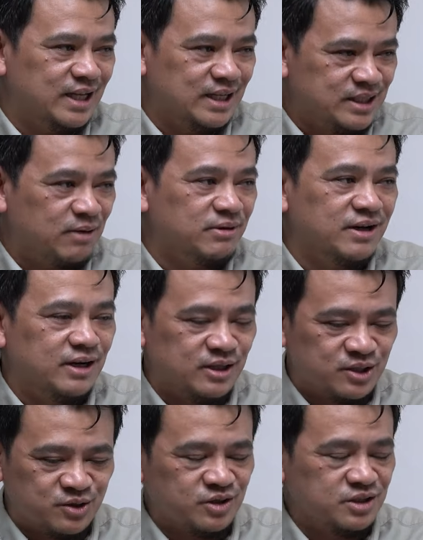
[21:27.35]

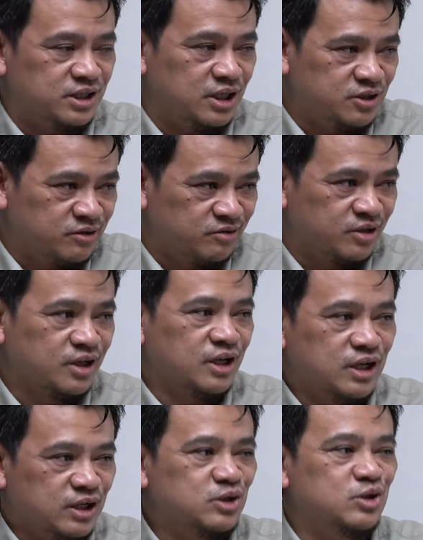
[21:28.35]
seminars just
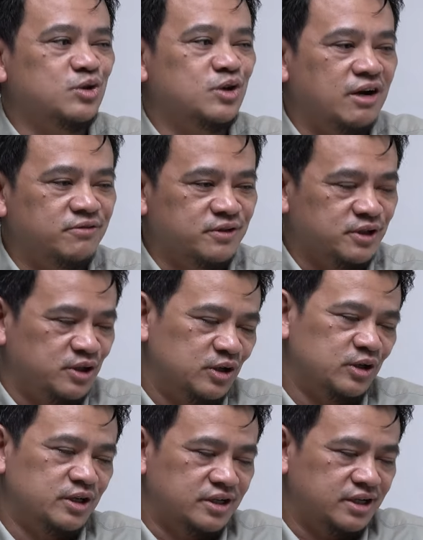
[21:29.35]
to cover
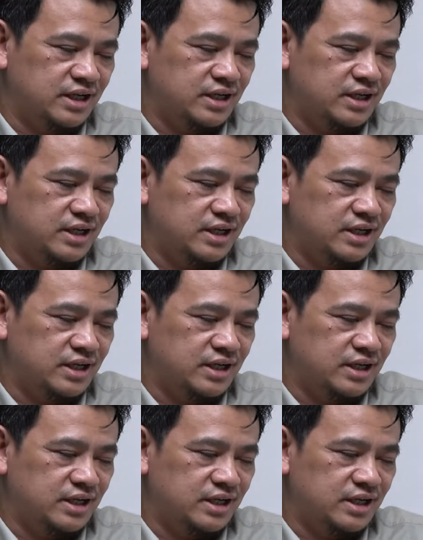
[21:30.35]
your